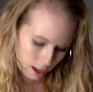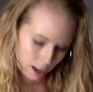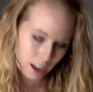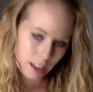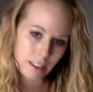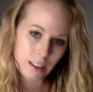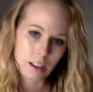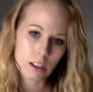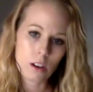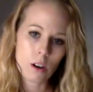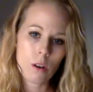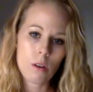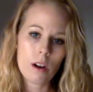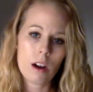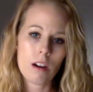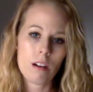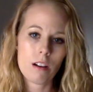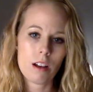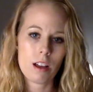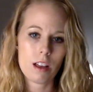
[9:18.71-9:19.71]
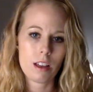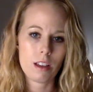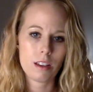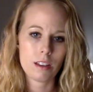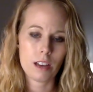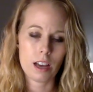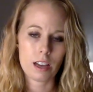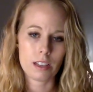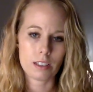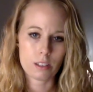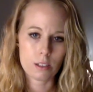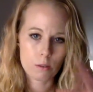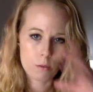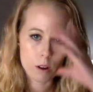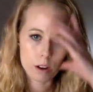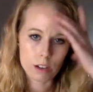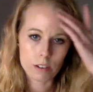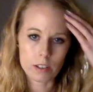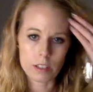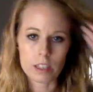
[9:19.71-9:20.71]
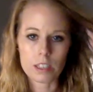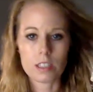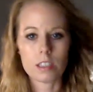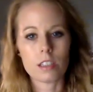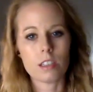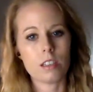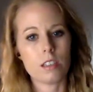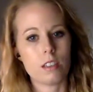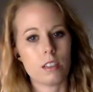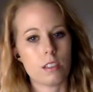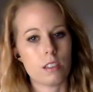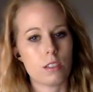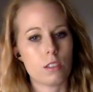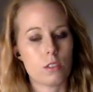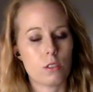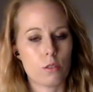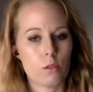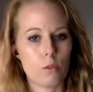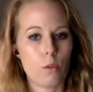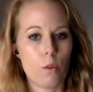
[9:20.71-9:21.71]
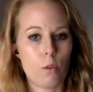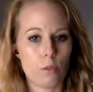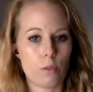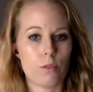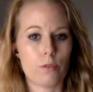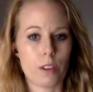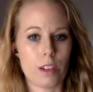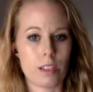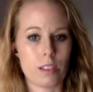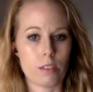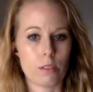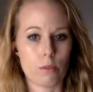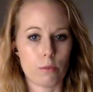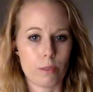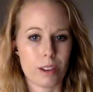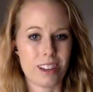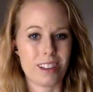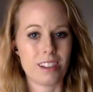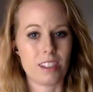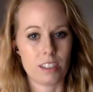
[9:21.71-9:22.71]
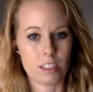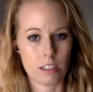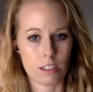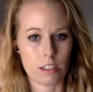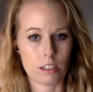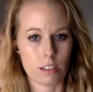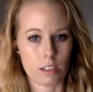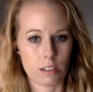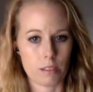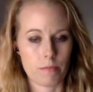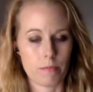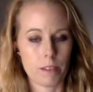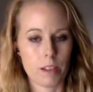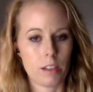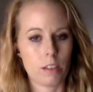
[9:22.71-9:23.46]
And they go out, and as they're walking around, they see these 2 old friends, Lorraine and Duncan.